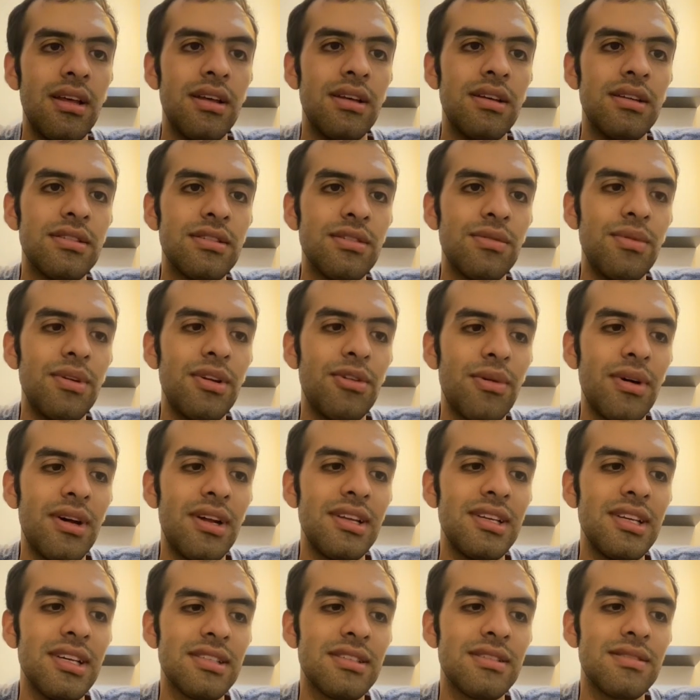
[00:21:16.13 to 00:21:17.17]
So we'd rather
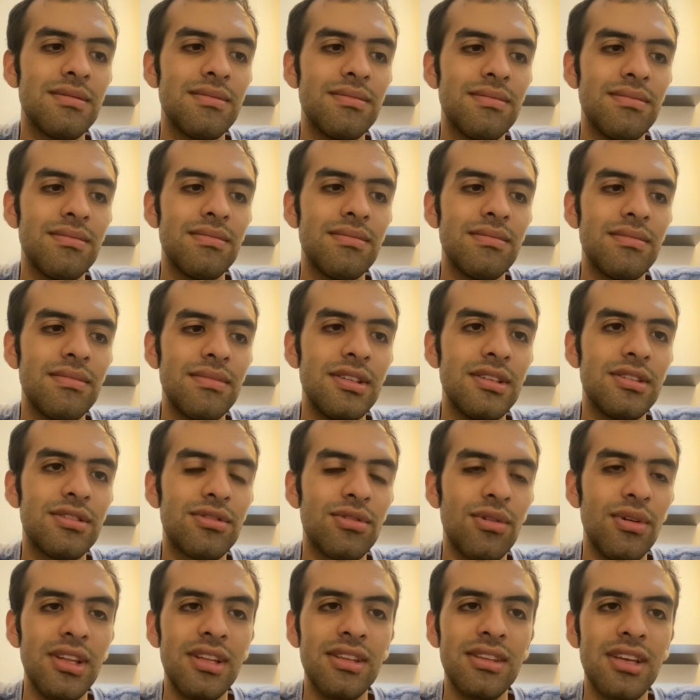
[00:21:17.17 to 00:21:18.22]
just
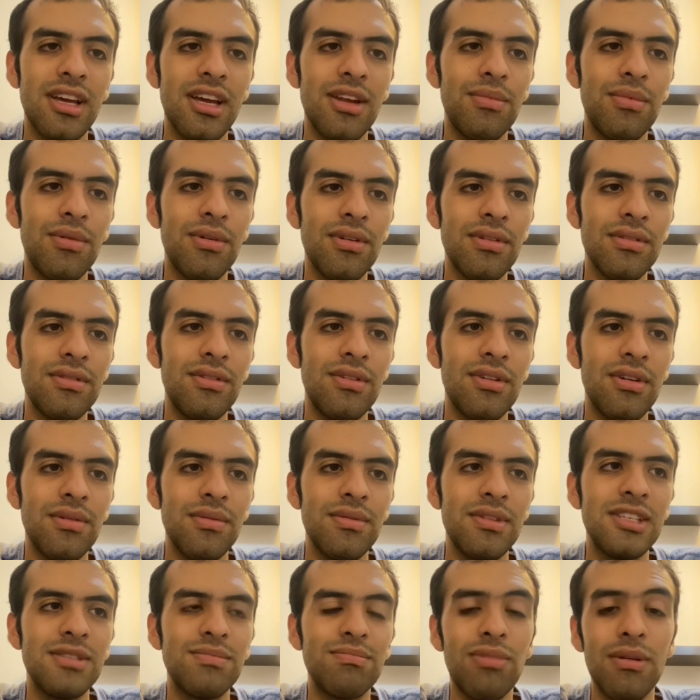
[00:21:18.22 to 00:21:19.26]
destroy the entire board, you know,
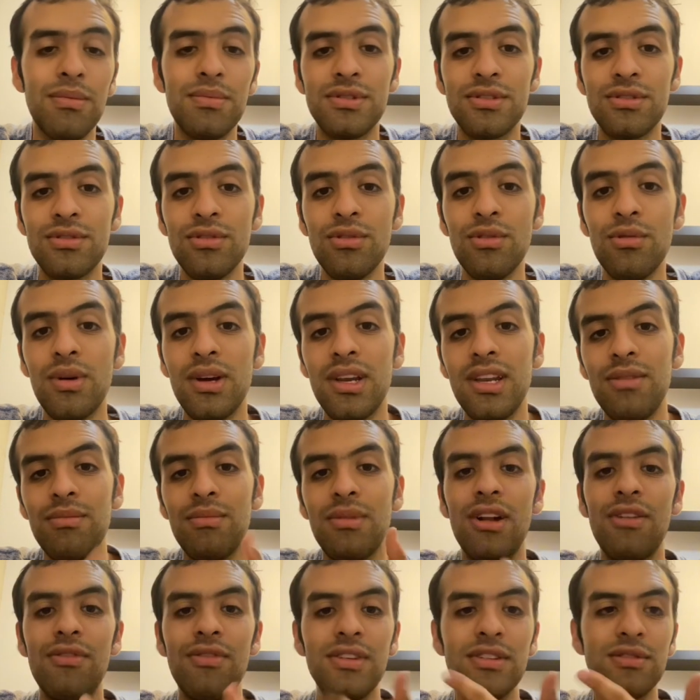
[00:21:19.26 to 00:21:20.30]
this pops 2, one in
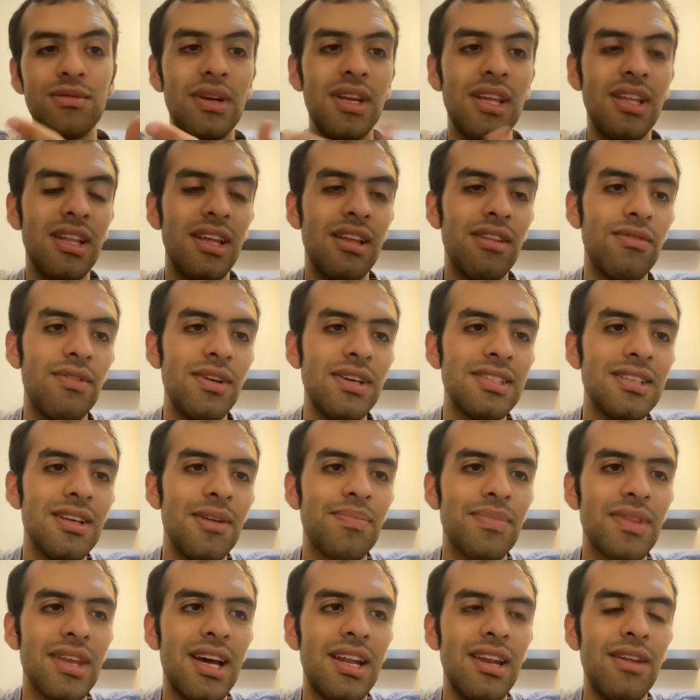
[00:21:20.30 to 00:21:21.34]
battle phase, one in end phase.
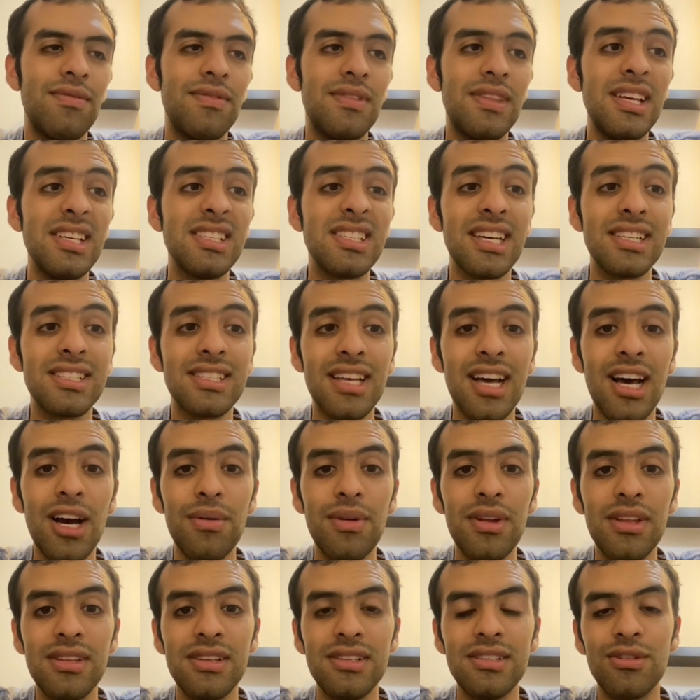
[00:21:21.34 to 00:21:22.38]
And if this gets
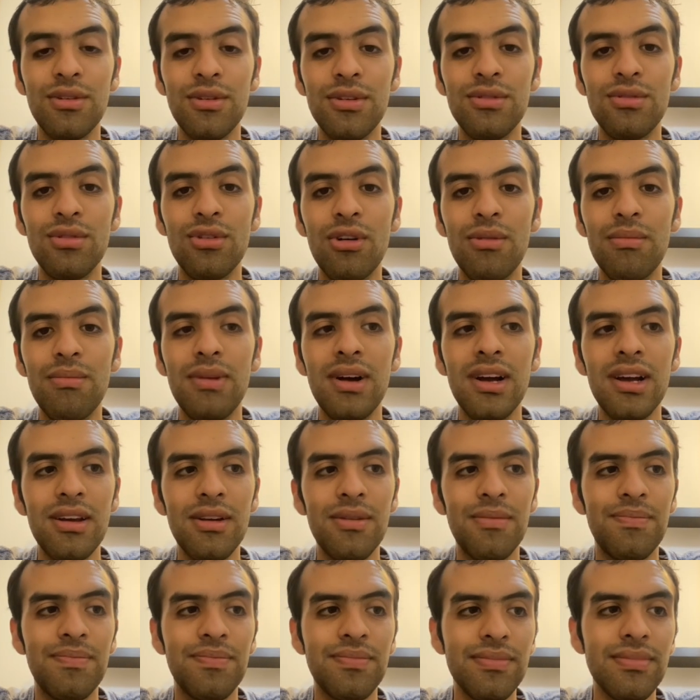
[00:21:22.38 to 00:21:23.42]
outed, it's going to come back.
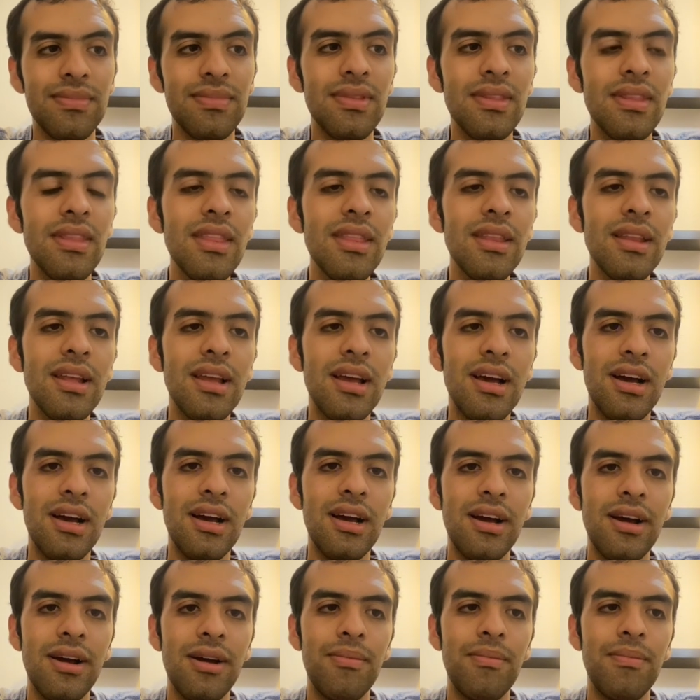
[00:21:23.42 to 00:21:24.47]

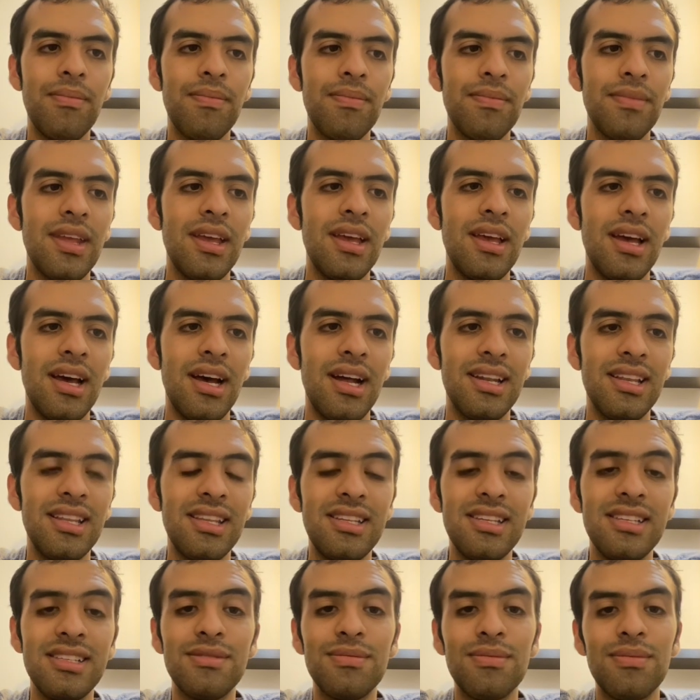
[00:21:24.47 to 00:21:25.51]
And
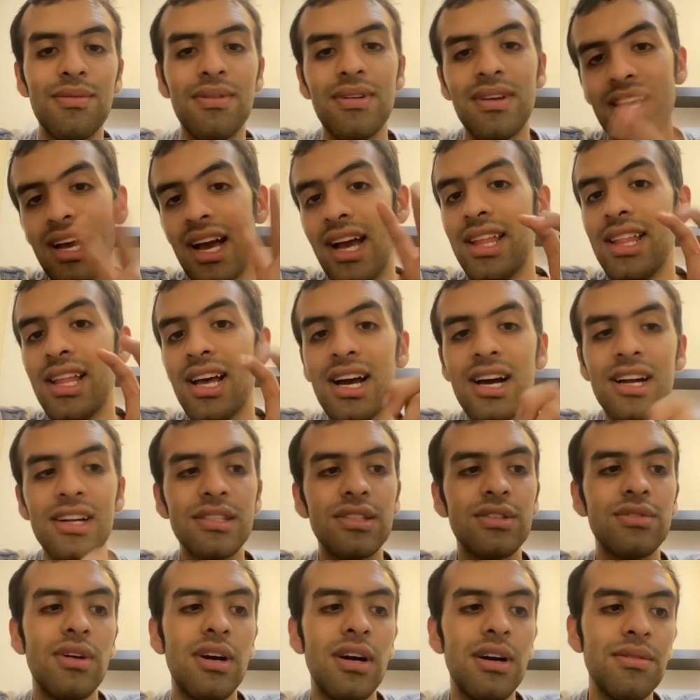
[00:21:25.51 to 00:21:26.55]
this is kind of hard
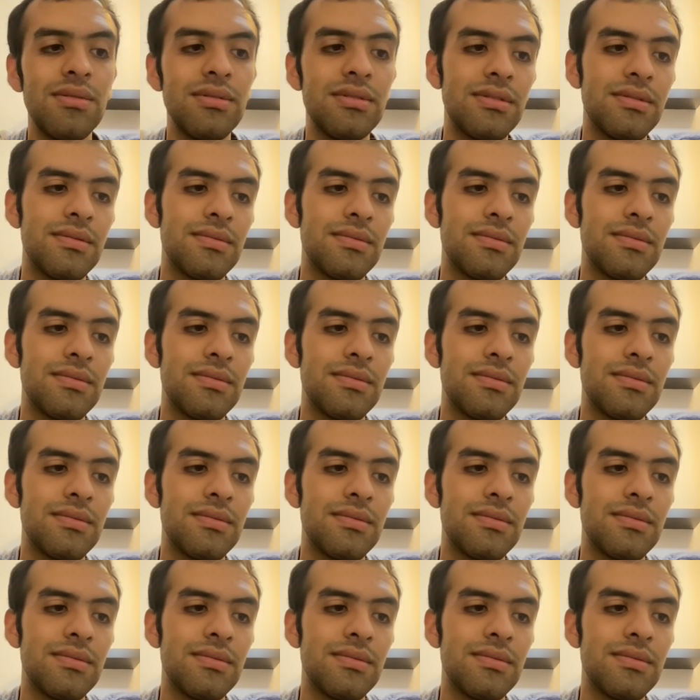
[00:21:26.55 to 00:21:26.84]
to out.